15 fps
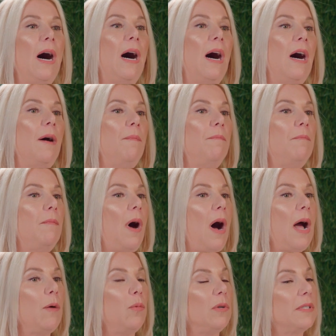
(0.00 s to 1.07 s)

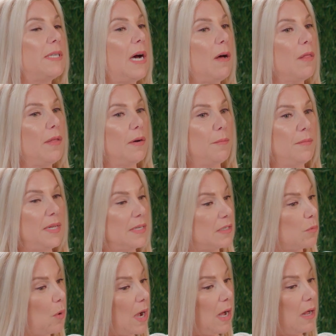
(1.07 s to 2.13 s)
I will tell them
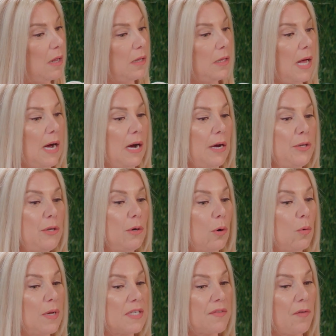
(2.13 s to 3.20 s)
as well,
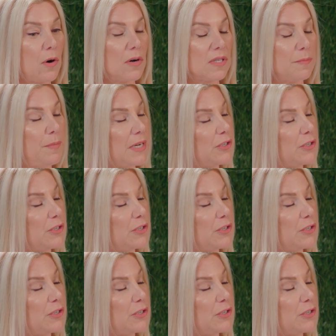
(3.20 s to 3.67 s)
as far as